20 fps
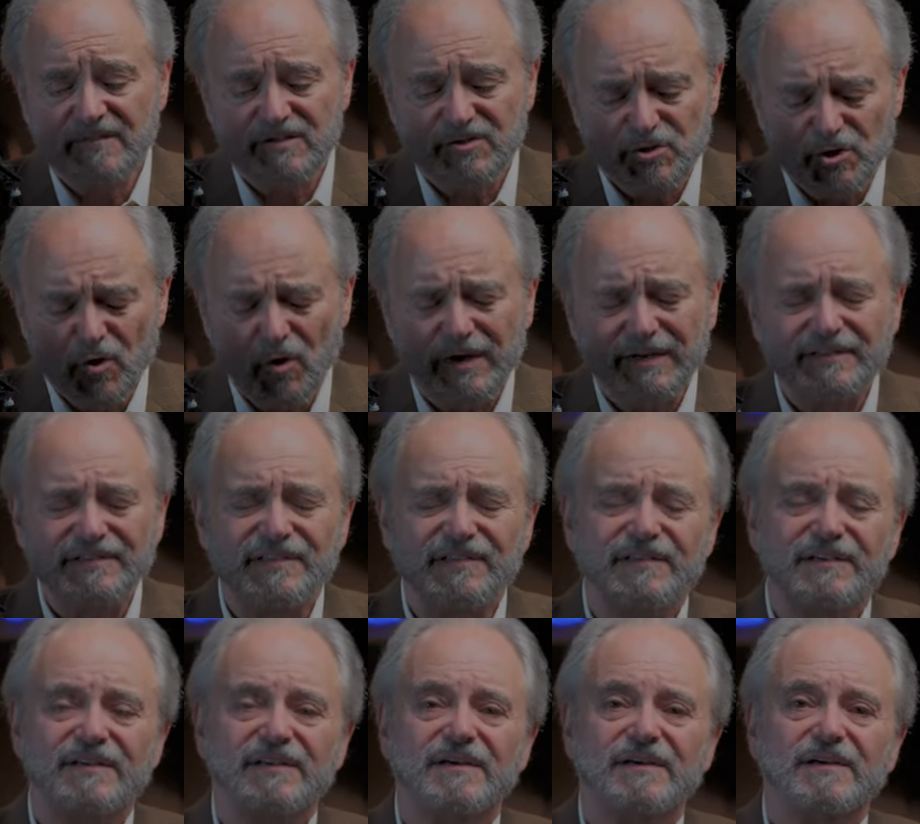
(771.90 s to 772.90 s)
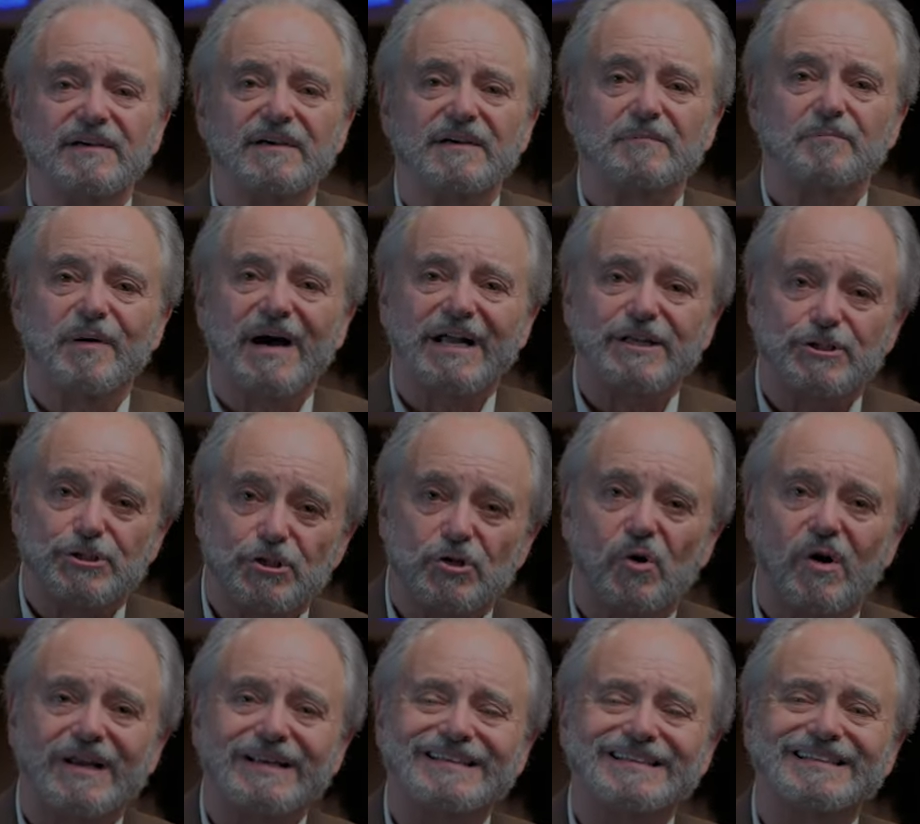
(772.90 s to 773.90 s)
Joint by
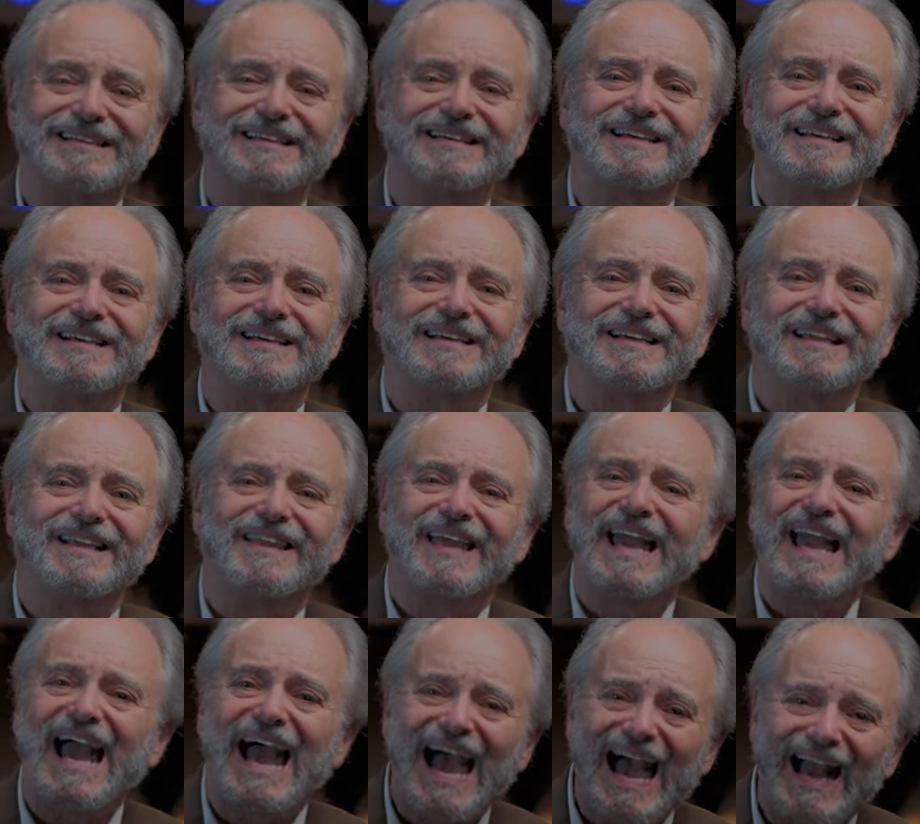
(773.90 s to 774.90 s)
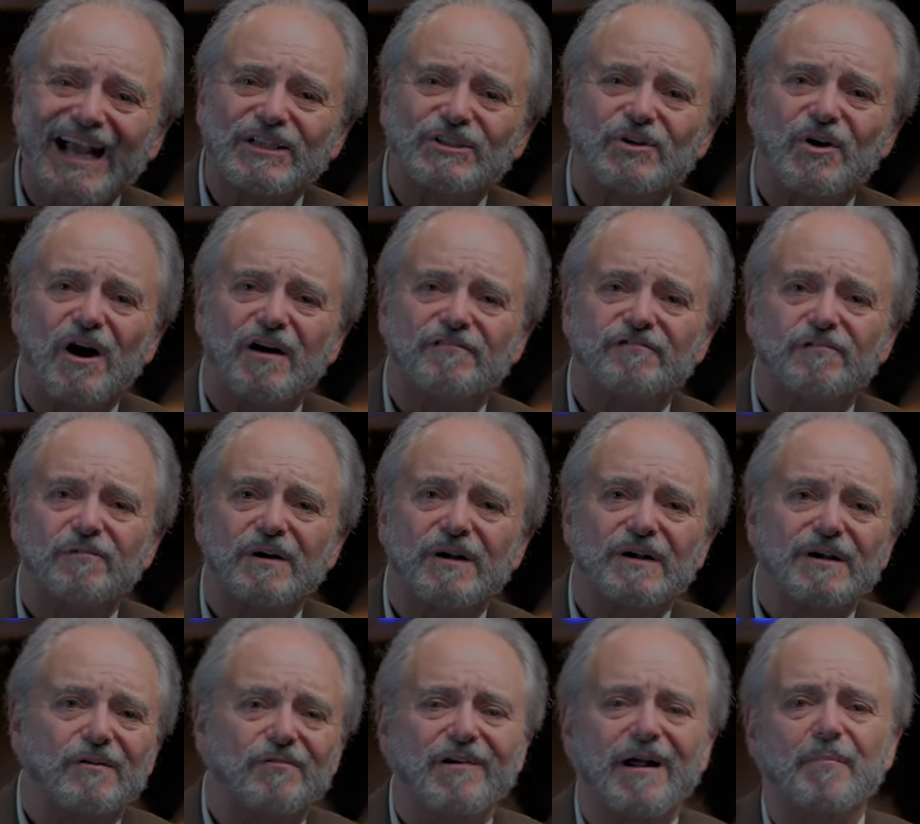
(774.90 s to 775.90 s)
joint, they hacked off
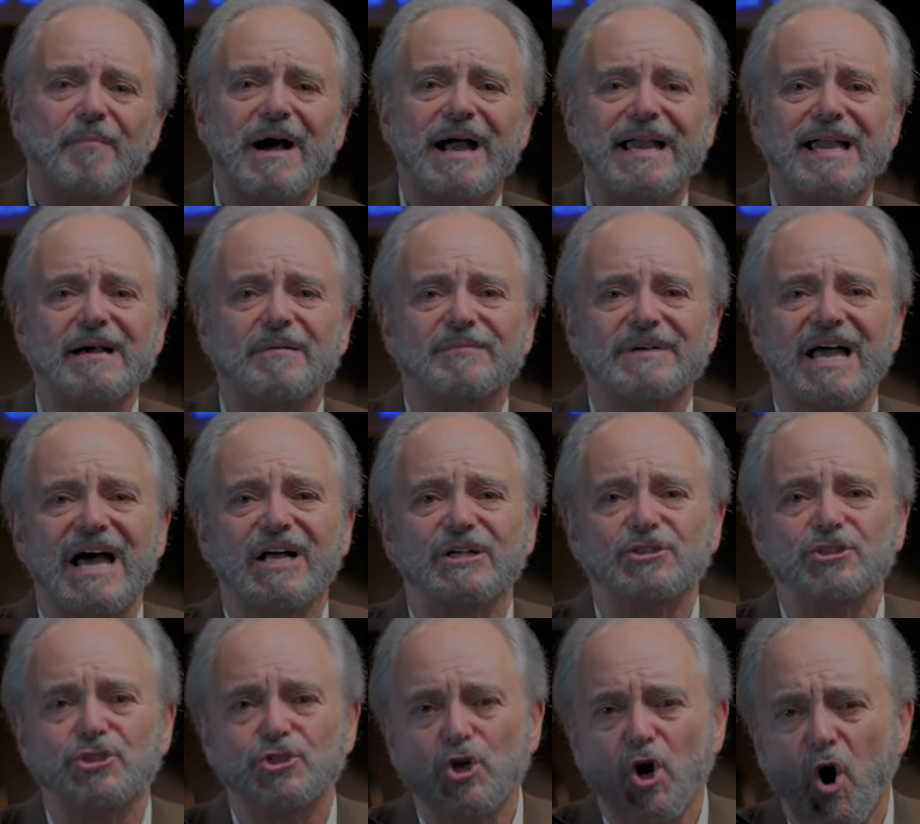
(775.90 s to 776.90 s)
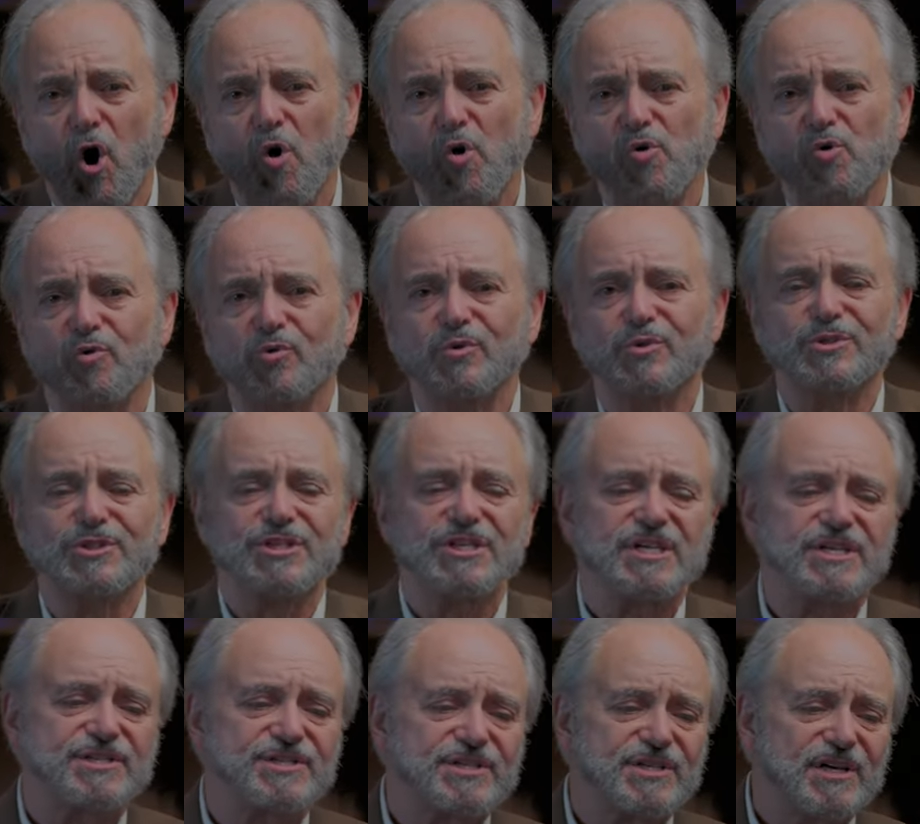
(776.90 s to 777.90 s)
Rabbi Amnon's toes,
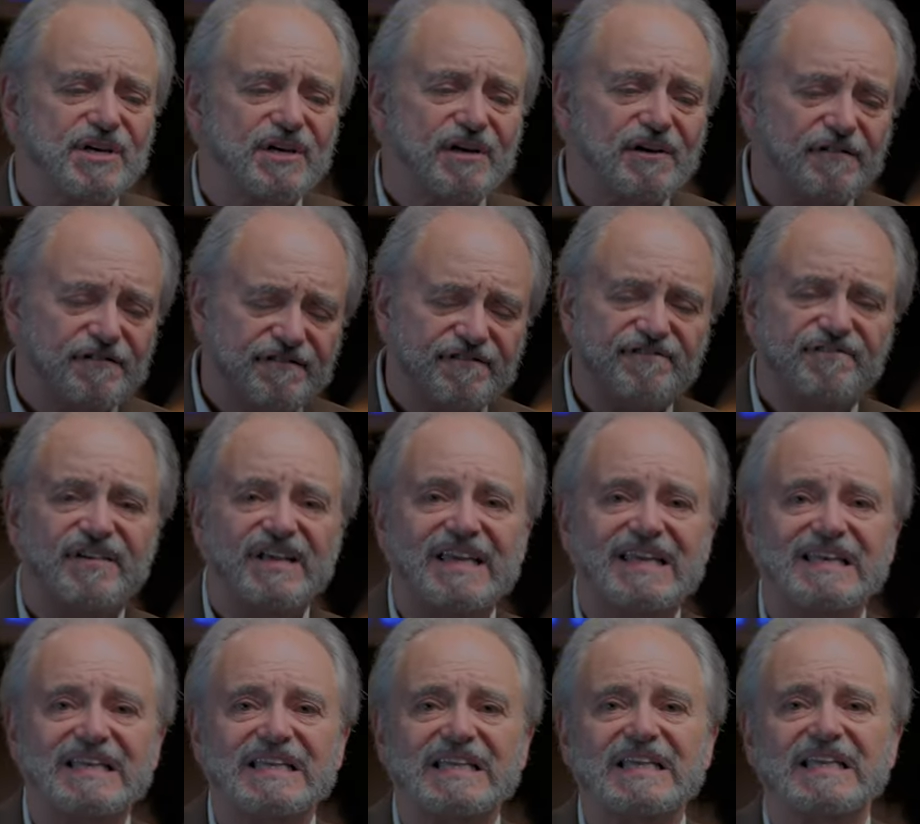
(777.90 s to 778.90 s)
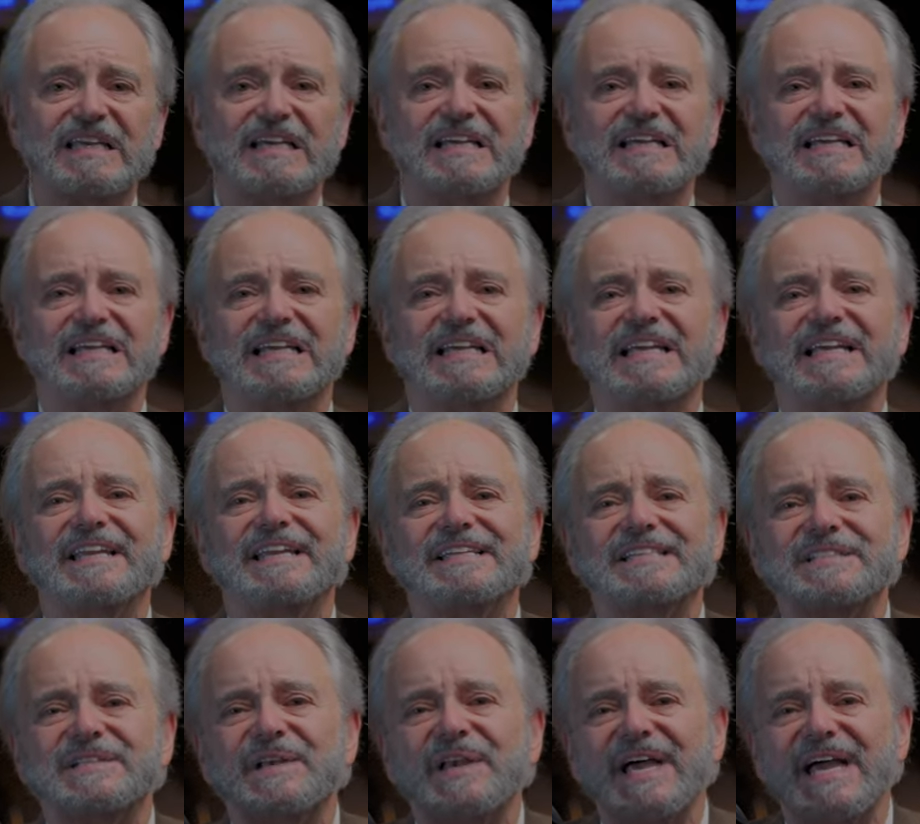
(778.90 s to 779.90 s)
his feet, and
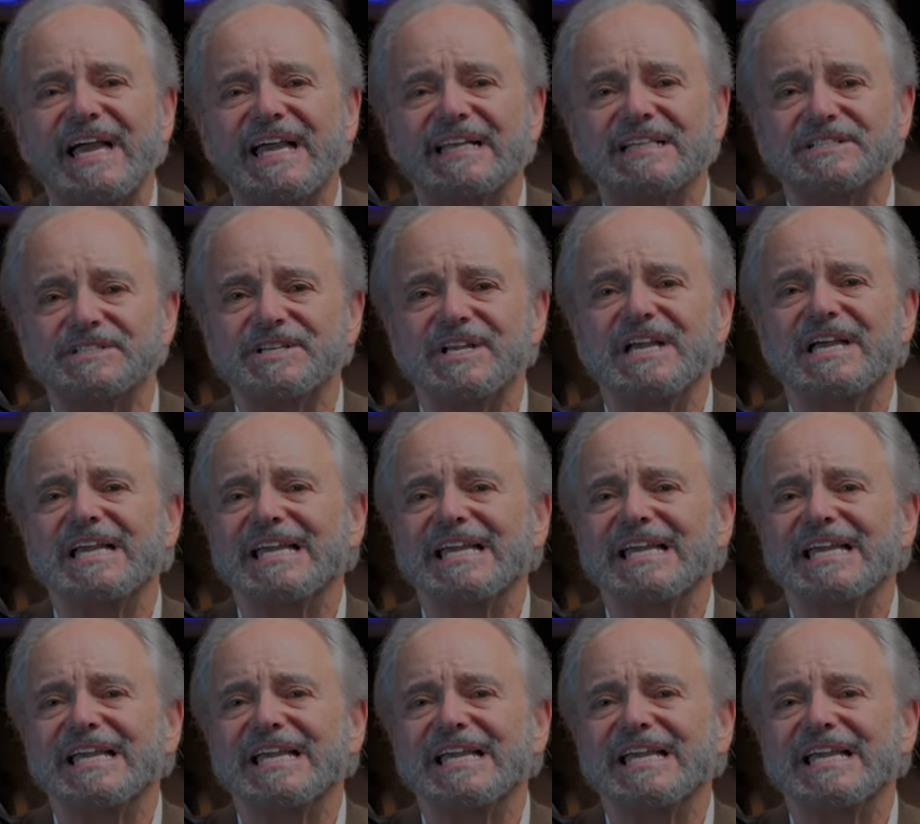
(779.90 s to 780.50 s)
his legs.